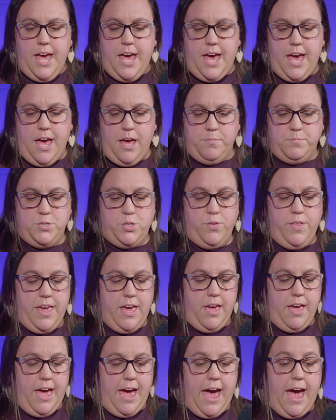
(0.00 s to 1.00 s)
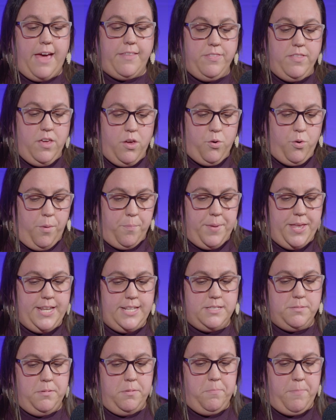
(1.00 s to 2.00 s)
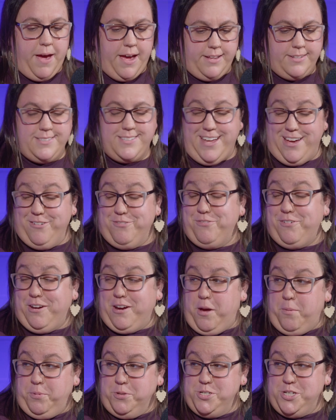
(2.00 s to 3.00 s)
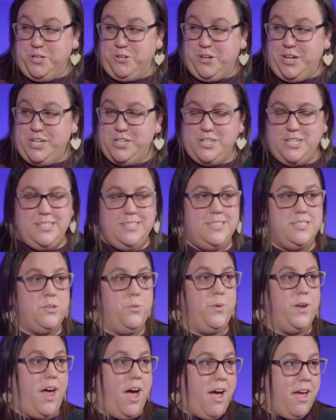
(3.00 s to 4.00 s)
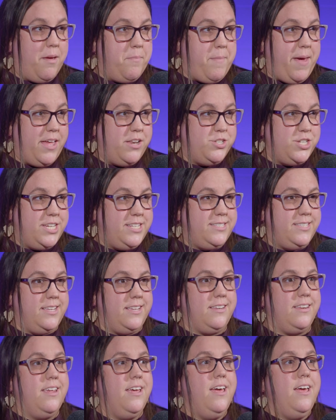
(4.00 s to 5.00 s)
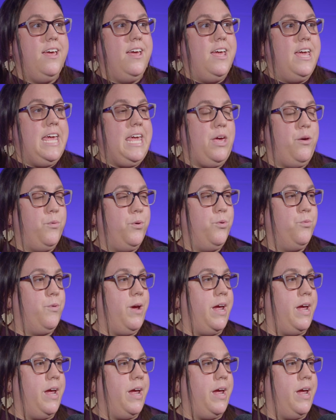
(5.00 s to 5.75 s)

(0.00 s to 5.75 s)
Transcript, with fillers: Um, so they had the equipment. It's been passed down for a couple generations. So when I met Jason, he would